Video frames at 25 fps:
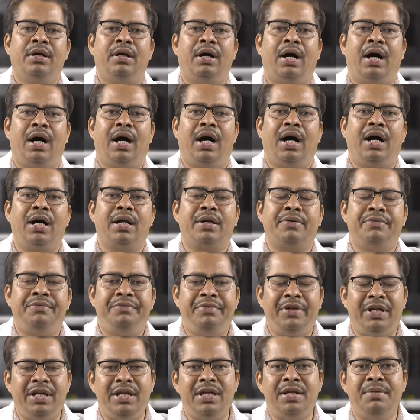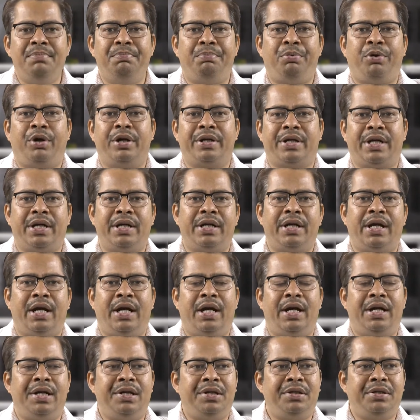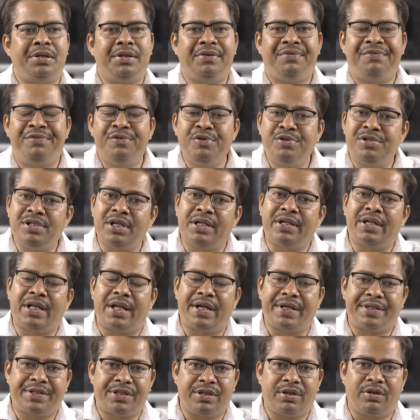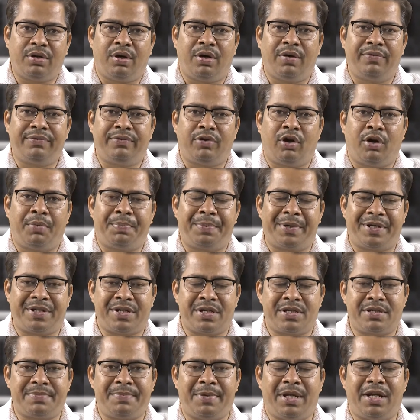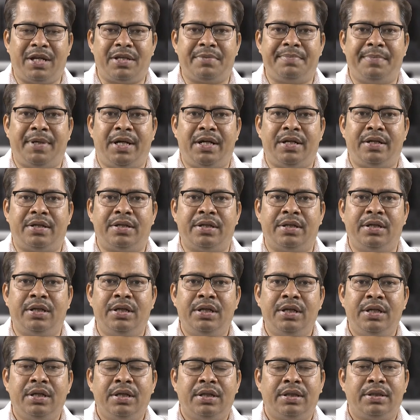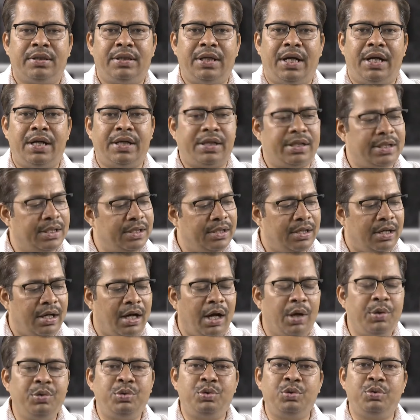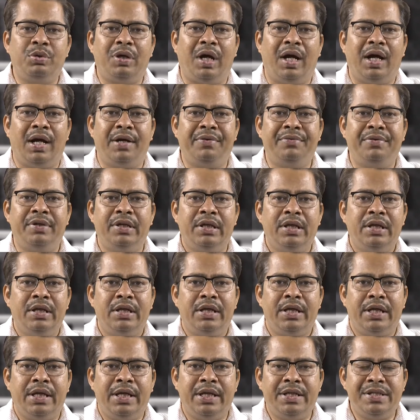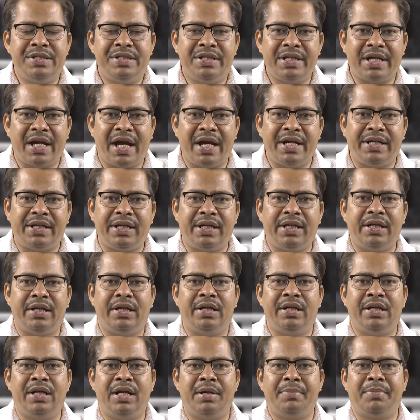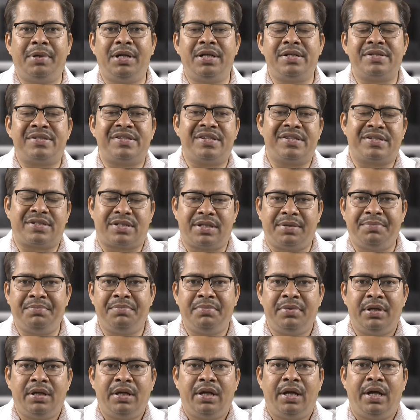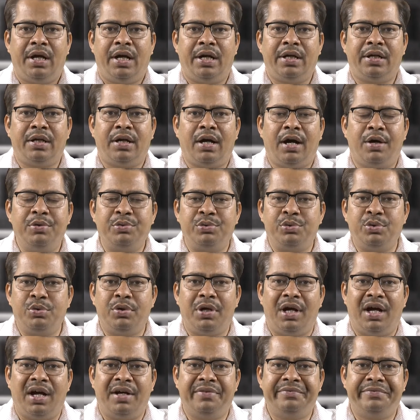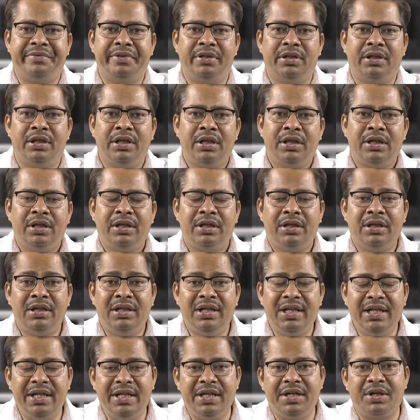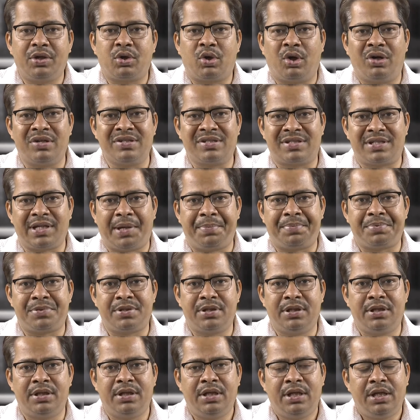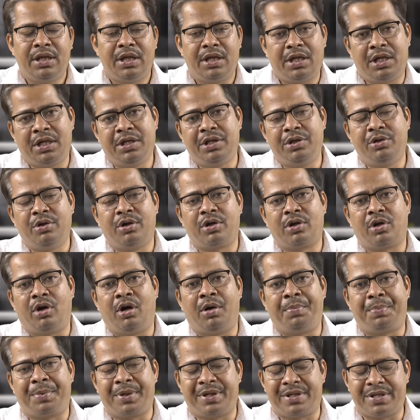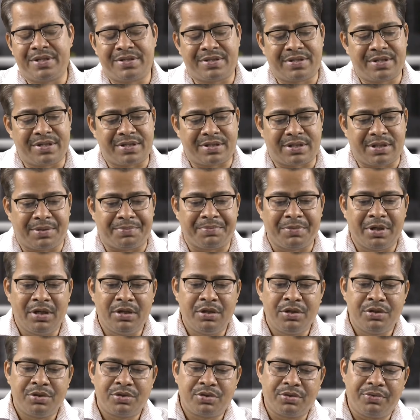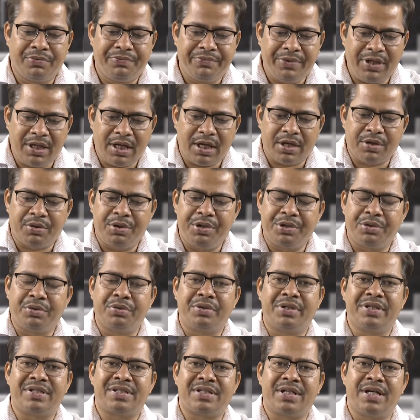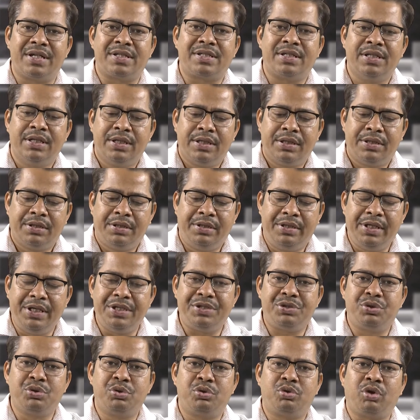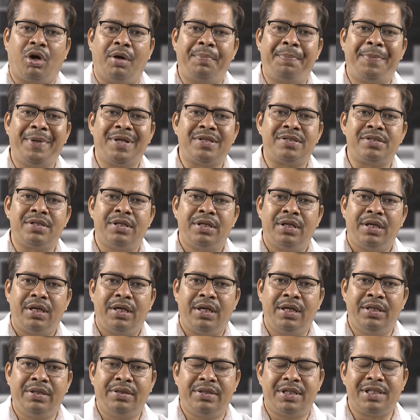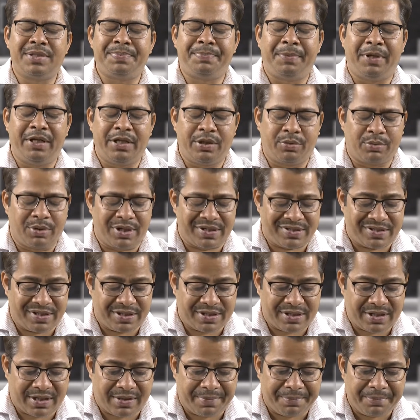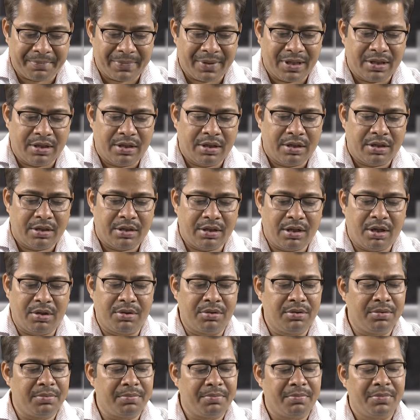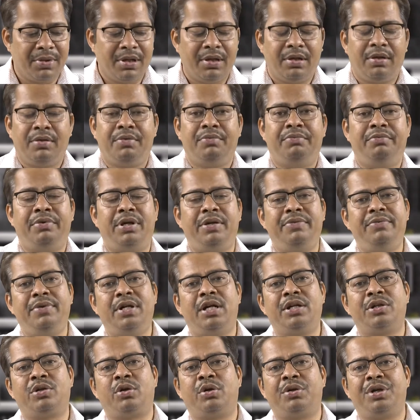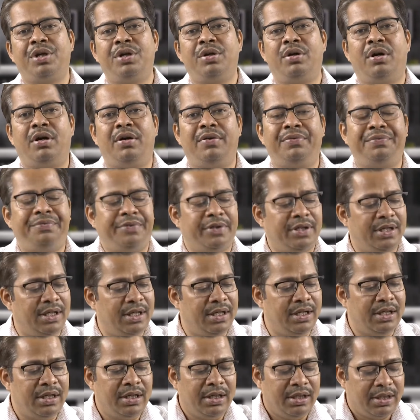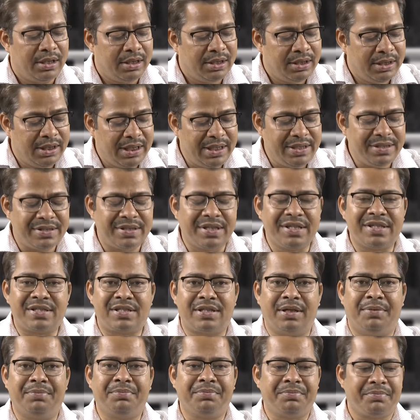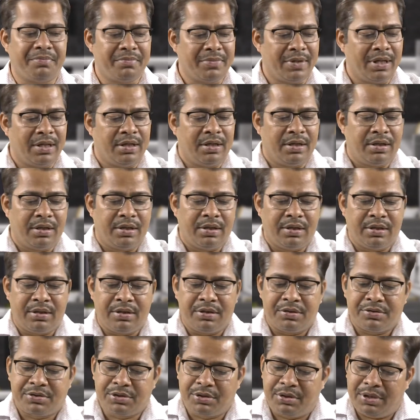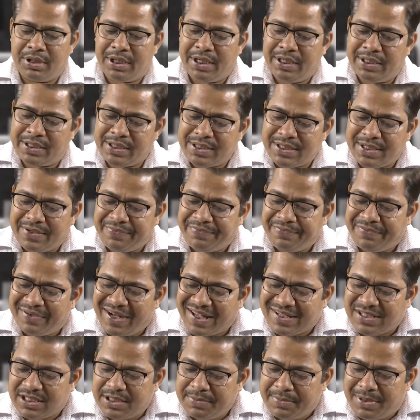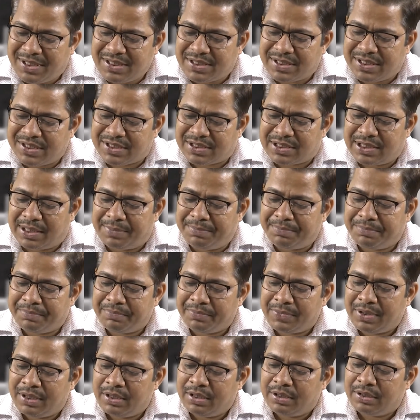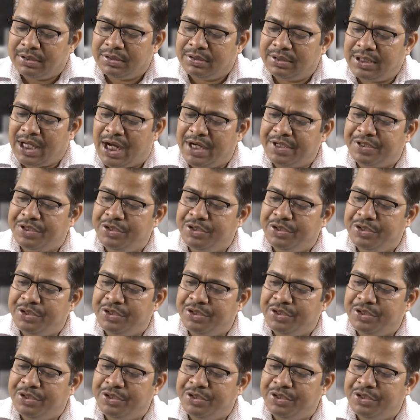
are very important and the future direction of operations management uh, that uh, how to have a JIT enabled system and how to have uh, lean concepts uh, in your operation system. So, we are going to discuss these two topics in this particular session. Now, when we are talking of uh, lean system, so it is a flexible system that